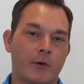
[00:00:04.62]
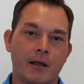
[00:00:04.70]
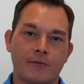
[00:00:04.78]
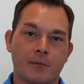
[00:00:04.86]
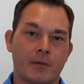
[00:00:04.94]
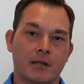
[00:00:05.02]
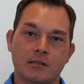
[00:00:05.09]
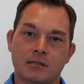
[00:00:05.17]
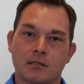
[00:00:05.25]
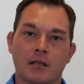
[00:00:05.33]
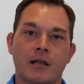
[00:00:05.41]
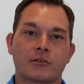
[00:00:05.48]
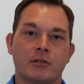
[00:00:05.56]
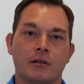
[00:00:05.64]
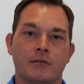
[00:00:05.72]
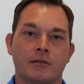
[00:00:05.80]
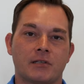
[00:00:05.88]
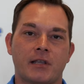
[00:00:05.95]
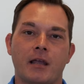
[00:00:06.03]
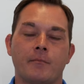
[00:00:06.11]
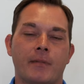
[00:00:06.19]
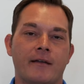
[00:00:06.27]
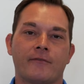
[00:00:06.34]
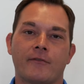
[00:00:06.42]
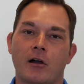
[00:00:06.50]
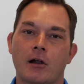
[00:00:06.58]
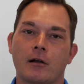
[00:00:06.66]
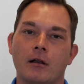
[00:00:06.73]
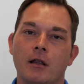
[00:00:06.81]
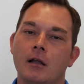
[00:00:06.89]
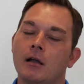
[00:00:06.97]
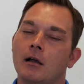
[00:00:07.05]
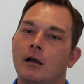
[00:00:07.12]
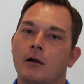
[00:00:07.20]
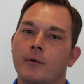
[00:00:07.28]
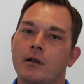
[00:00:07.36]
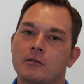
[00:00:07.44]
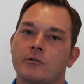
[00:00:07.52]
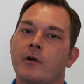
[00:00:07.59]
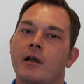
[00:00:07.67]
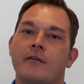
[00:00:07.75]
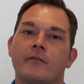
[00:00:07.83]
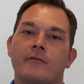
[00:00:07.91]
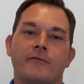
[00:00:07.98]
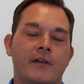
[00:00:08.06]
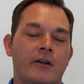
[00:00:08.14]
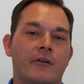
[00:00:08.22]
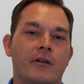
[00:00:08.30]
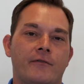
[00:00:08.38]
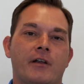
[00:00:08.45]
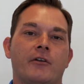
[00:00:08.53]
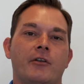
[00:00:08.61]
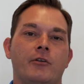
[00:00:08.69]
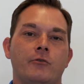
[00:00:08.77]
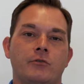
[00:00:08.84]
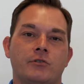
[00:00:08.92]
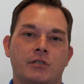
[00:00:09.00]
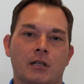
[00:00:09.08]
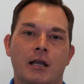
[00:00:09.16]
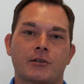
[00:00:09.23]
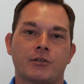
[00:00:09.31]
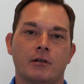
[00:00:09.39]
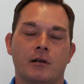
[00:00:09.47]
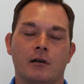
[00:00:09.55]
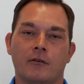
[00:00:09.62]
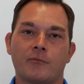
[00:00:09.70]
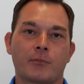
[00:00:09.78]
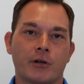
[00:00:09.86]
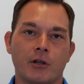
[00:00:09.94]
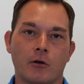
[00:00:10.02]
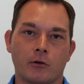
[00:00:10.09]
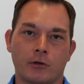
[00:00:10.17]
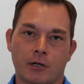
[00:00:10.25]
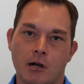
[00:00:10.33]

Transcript: We have the biggest selection in the state by far. We also have a very, very huge selection of pre-owned